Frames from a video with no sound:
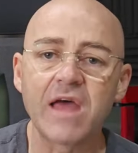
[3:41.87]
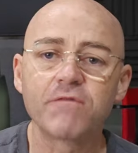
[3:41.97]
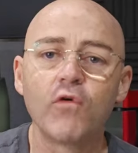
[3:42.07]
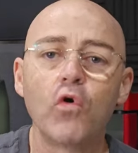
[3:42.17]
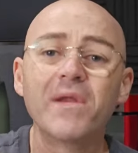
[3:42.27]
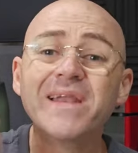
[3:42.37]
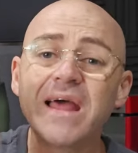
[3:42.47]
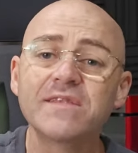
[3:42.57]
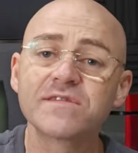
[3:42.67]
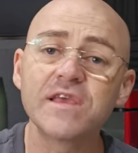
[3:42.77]
out for
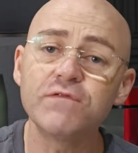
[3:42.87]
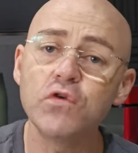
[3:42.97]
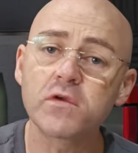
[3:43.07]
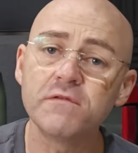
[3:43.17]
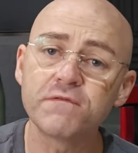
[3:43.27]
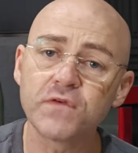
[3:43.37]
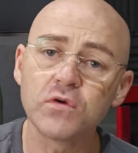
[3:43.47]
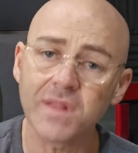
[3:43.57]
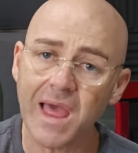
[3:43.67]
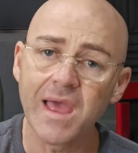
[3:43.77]
and see if you can
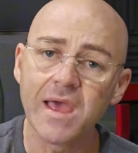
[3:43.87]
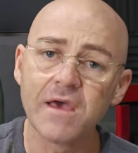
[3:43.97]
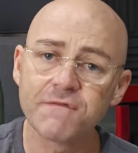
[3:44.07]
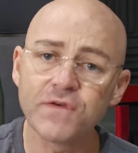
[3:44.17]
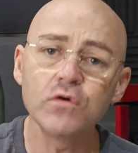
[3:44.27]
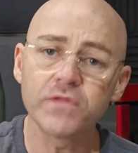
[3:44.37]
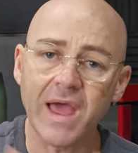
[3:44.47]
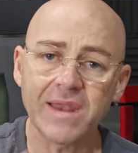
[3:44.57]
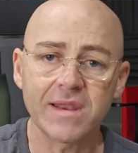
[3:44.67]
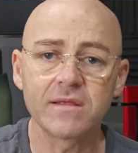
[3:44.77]
feel
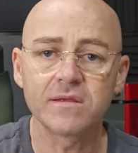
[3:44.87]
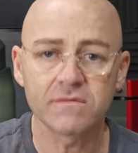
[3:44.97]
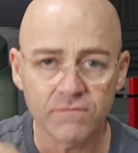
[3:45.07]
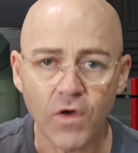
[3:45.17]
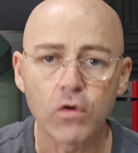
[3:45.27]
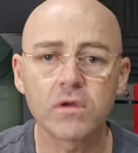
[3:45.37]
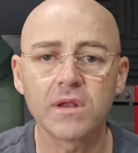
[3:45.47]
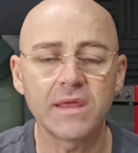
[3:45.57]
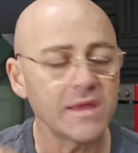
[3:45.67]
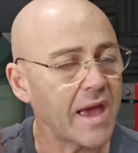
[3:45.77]
that
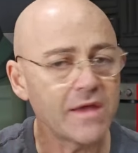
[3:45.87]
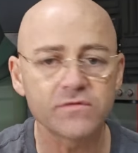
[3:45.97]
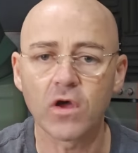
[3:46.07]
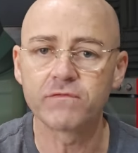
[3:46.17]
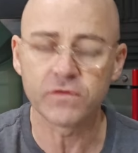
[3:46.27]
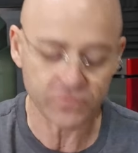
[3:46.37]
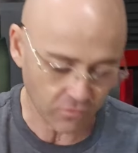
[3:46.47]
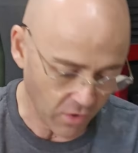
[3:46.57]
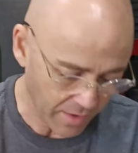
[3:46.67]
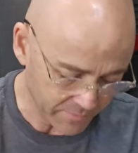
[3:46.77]
vocally as I've
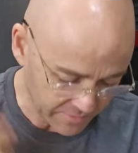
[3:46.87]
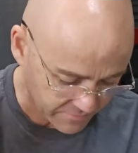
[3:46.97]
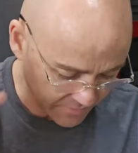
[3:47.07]
described it.